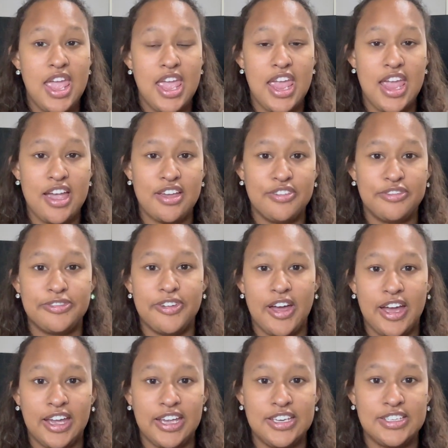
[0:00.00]
and
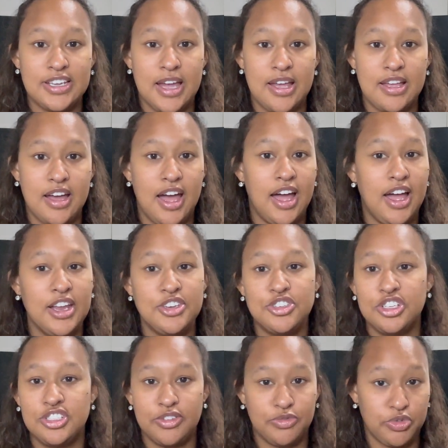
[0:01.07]
find
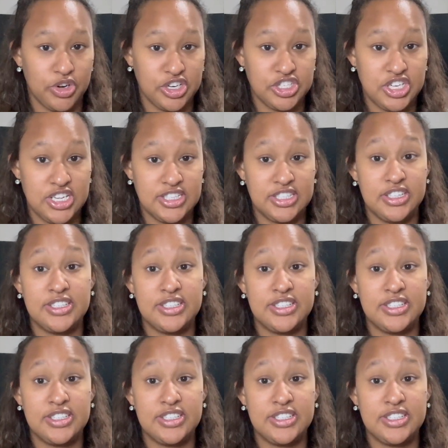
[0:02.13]
hundreds of worksheets.